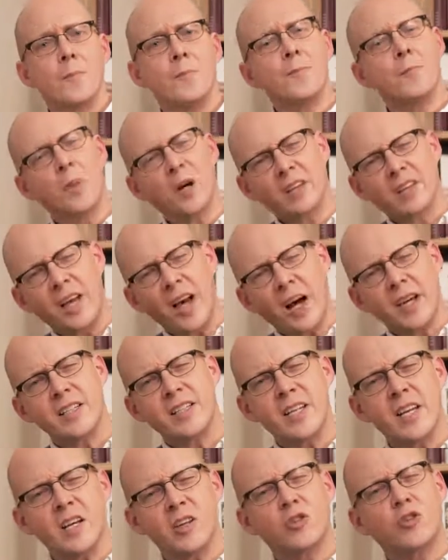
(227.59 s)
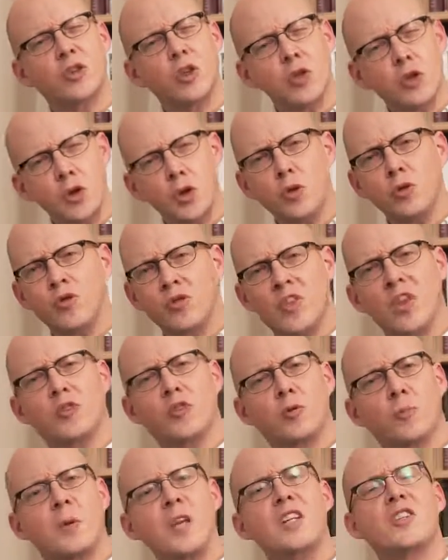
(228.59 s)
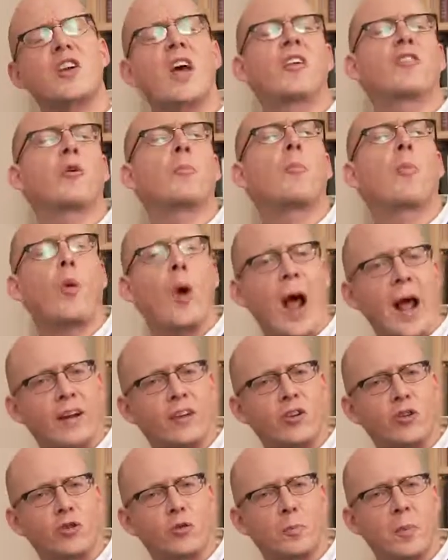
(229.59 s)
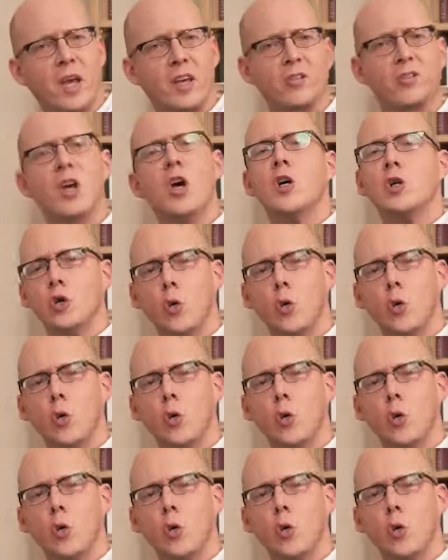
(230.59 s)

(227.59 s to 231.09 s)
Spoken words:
But the idea is to use this speech as a practice space,